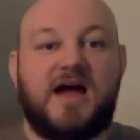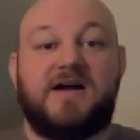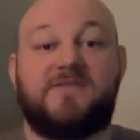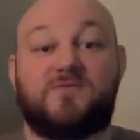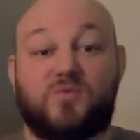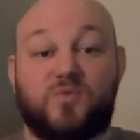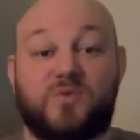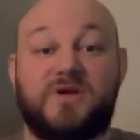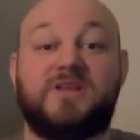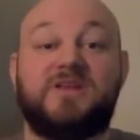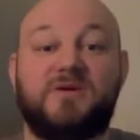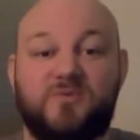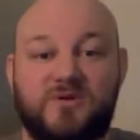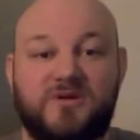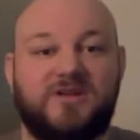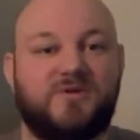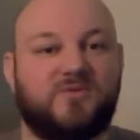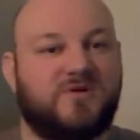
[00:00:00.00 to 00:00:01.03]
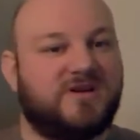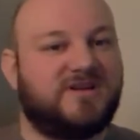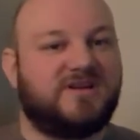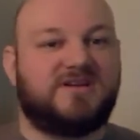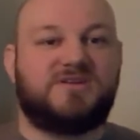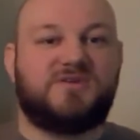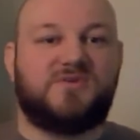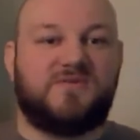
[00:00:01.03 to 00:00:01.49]
I've really, really
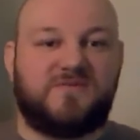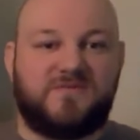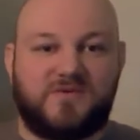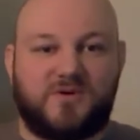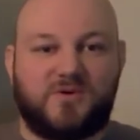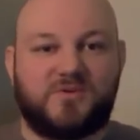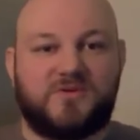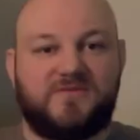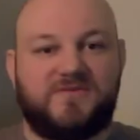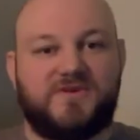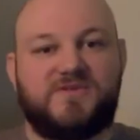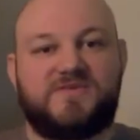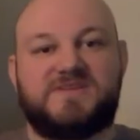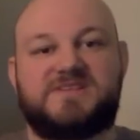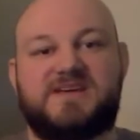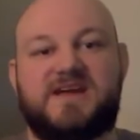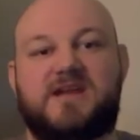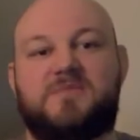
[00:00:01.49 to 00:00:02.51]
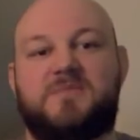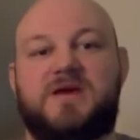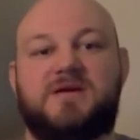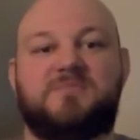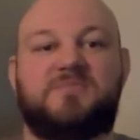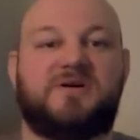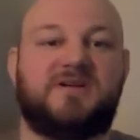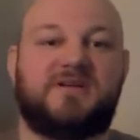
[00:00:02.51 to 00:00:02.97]
wanted to do a full review of this
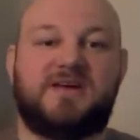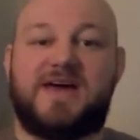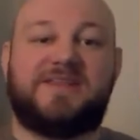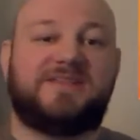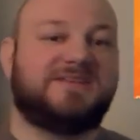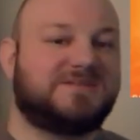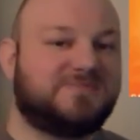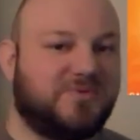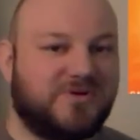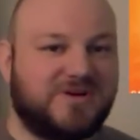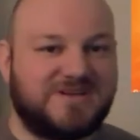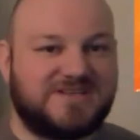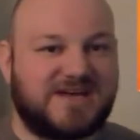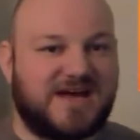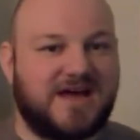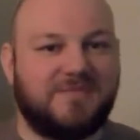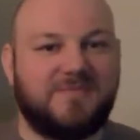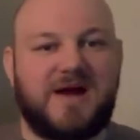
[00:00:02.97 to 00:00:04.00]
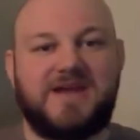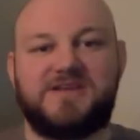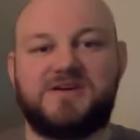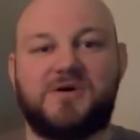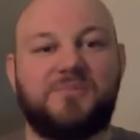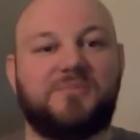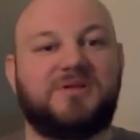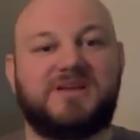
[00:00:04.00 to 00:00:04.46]
anime, but at this point in time, I
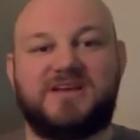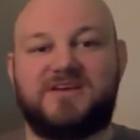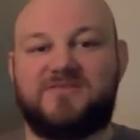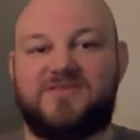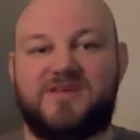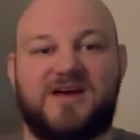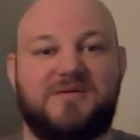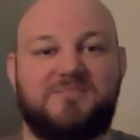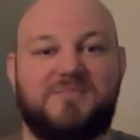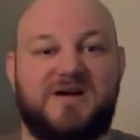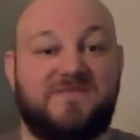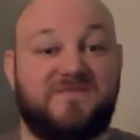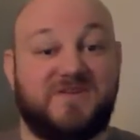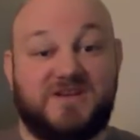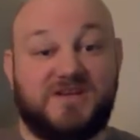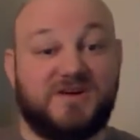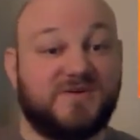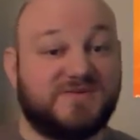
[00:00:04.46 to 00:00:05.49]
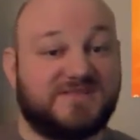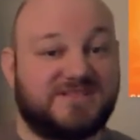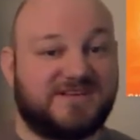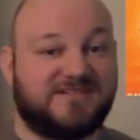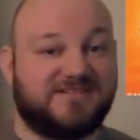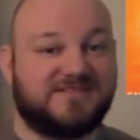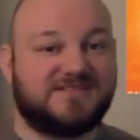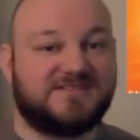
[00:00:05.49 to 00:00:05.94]
don't believe that my video
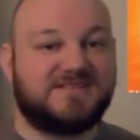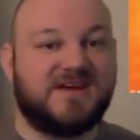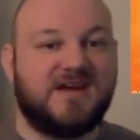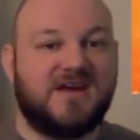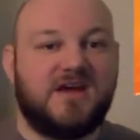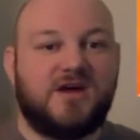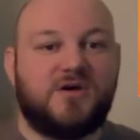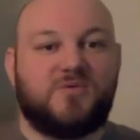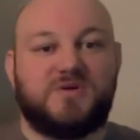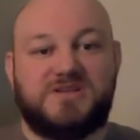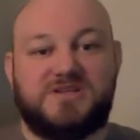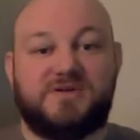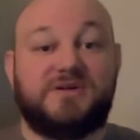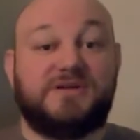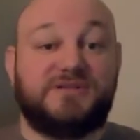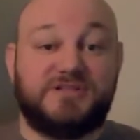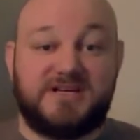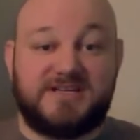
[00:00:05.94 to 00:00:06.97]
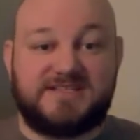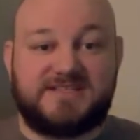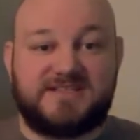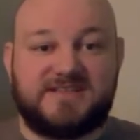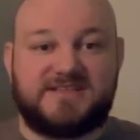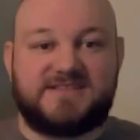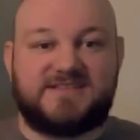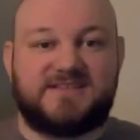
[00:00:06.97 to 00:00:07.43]
skills would do it
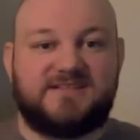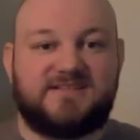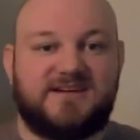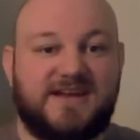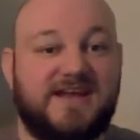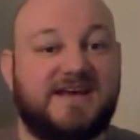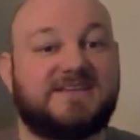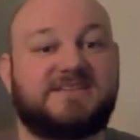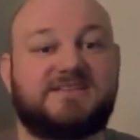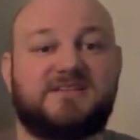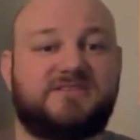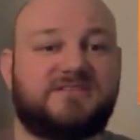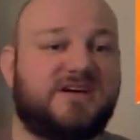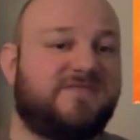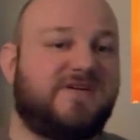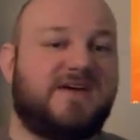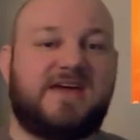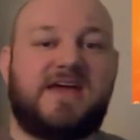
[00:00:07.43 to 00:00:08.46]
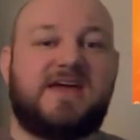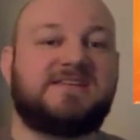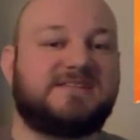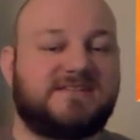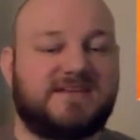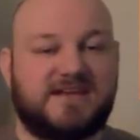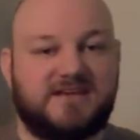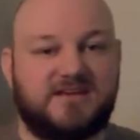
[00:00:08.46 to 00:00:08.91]
justice, and as such, I've
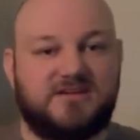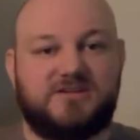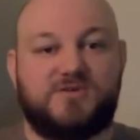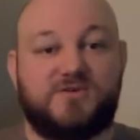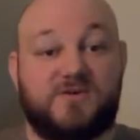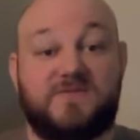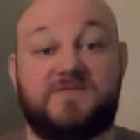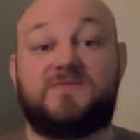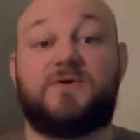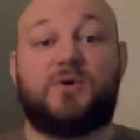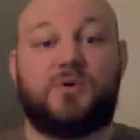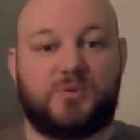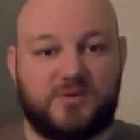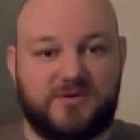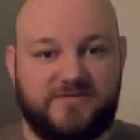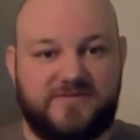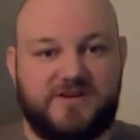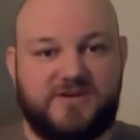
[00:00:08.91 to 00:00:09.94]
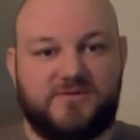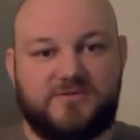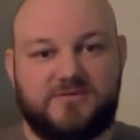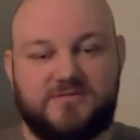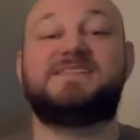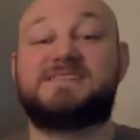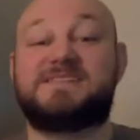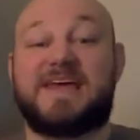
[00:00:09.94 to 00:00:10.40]
hesitated to do a full review.
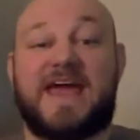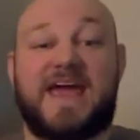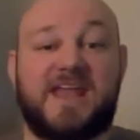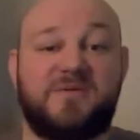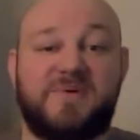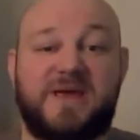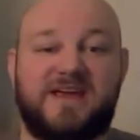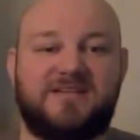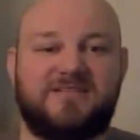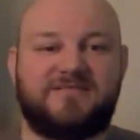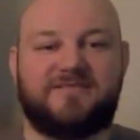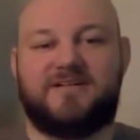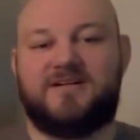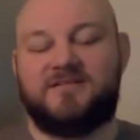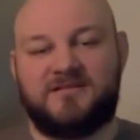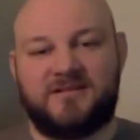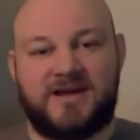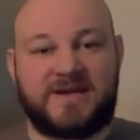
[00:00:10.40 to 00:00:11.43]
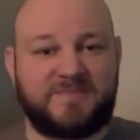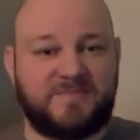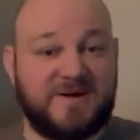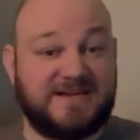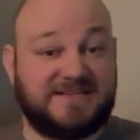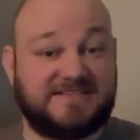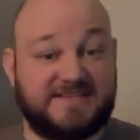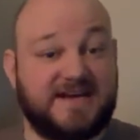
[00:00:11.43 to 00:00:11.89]
This anime, unlike
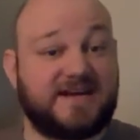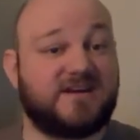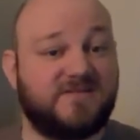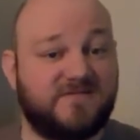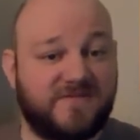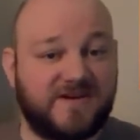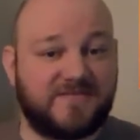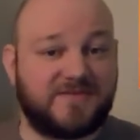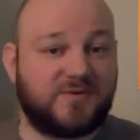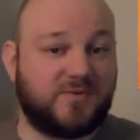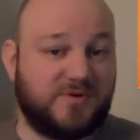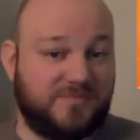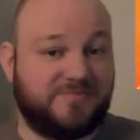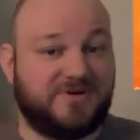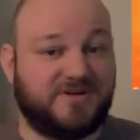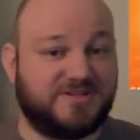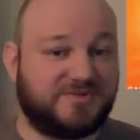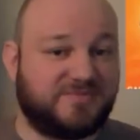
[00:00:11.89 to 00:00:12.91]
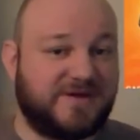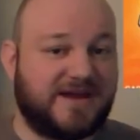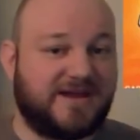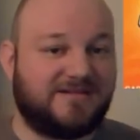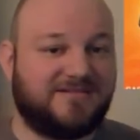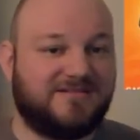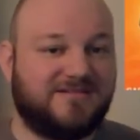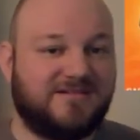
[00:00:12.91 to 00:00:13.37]
my second favorite, One Punch
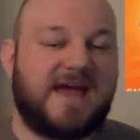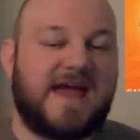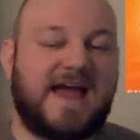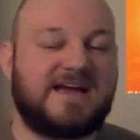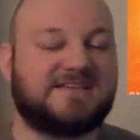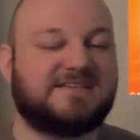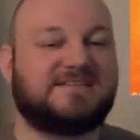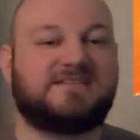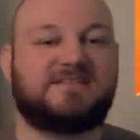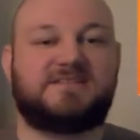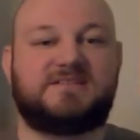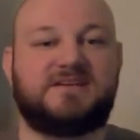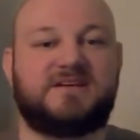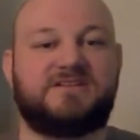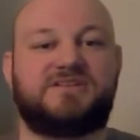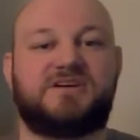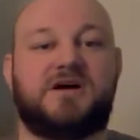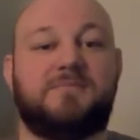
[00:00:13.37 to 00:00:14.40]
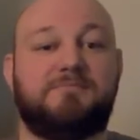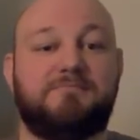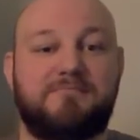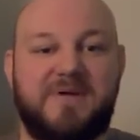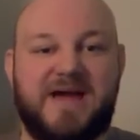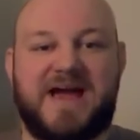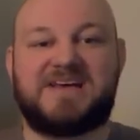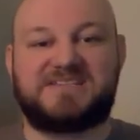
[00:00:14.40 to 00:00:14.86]
Man, has such a
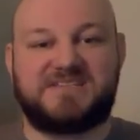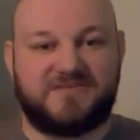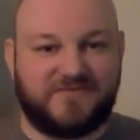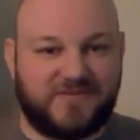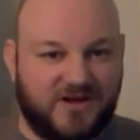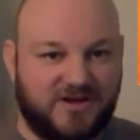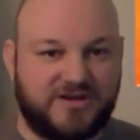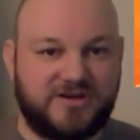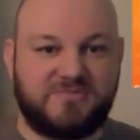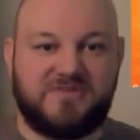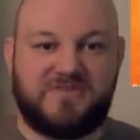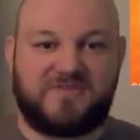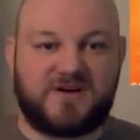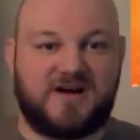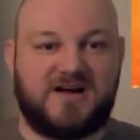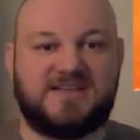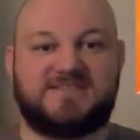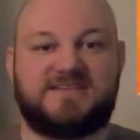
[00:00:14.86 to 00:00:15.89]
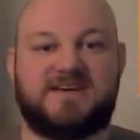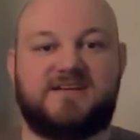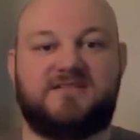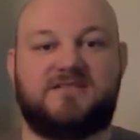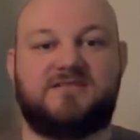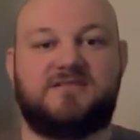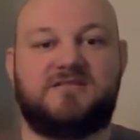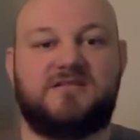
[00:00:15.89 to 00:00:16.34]
massive volume of
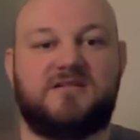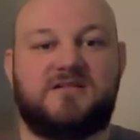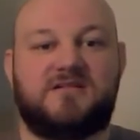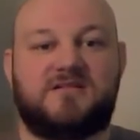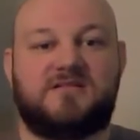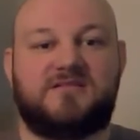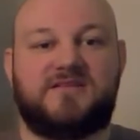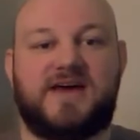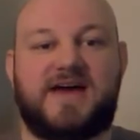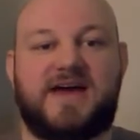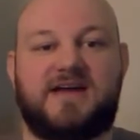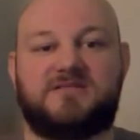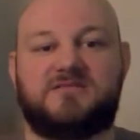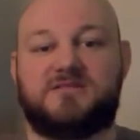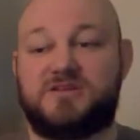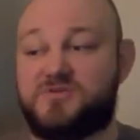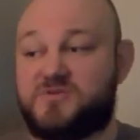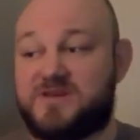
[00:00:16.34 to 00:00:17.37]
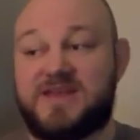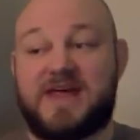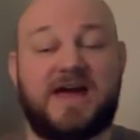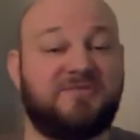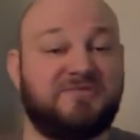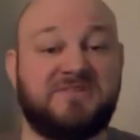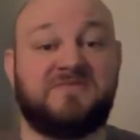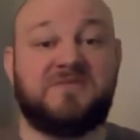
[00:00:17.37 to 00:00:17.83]
content that you can
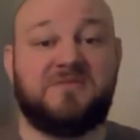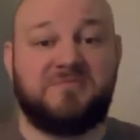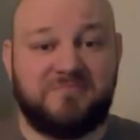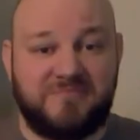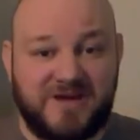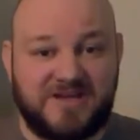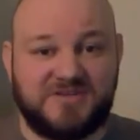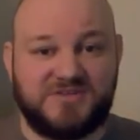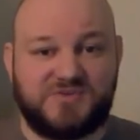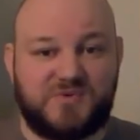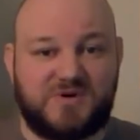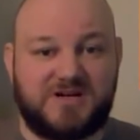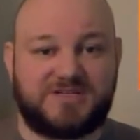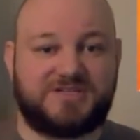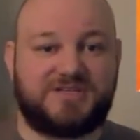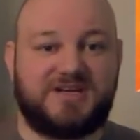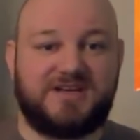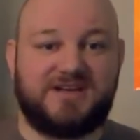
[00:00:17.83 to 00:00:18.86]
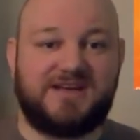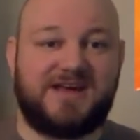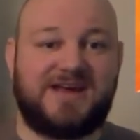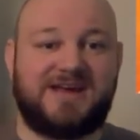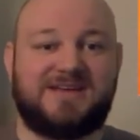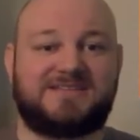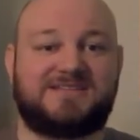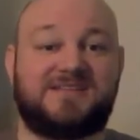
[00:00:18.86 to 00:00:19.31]
now even binge watch it,
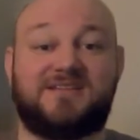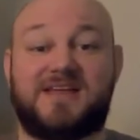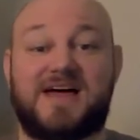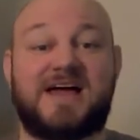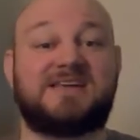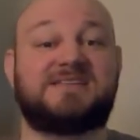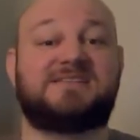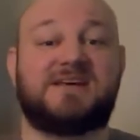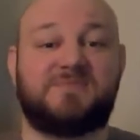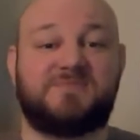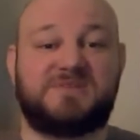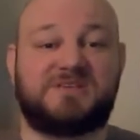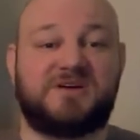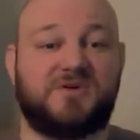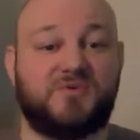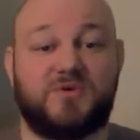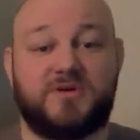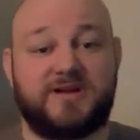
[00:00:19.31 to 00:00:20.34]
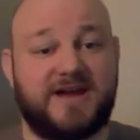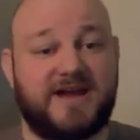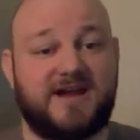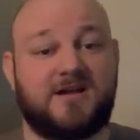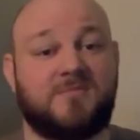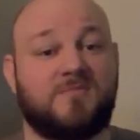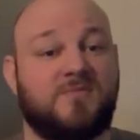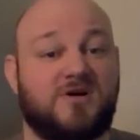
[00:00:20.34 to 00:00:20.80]
as the last episode will
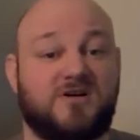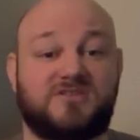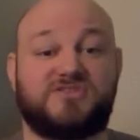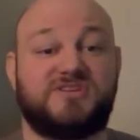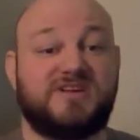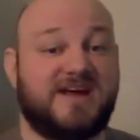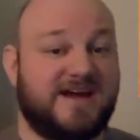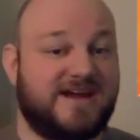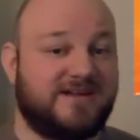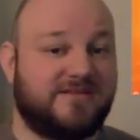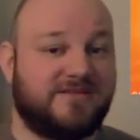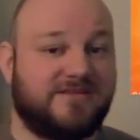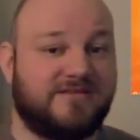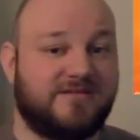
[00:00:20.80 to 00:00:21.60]
air March 9th.